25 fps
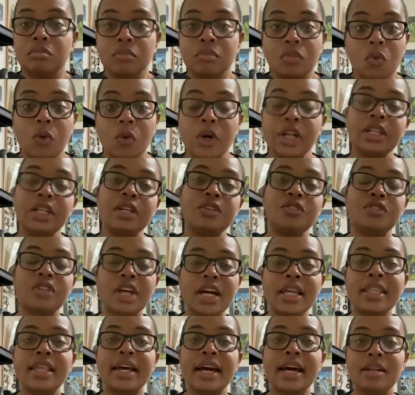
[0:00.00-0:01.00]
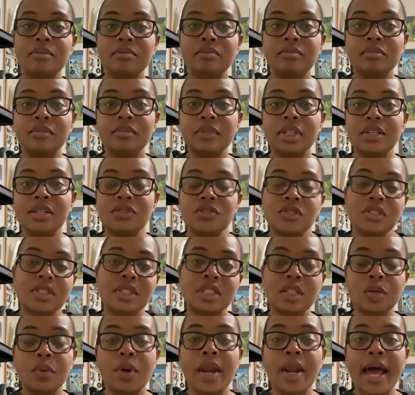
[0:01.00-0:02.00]
why not try that and just
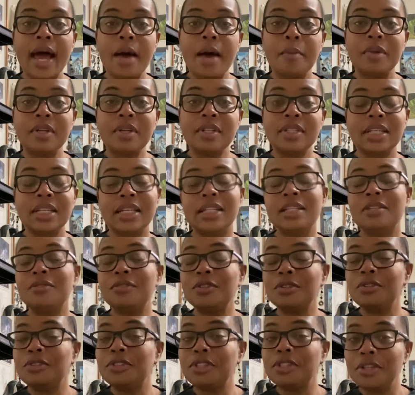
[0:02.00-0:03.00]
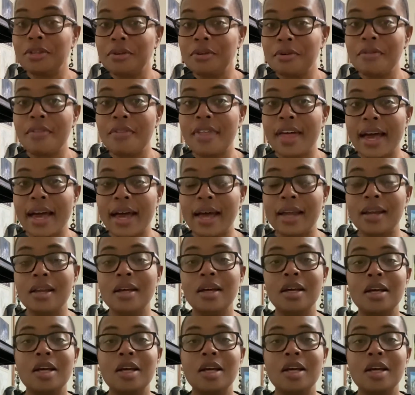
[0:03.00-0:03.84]
see what happens? And if you do that,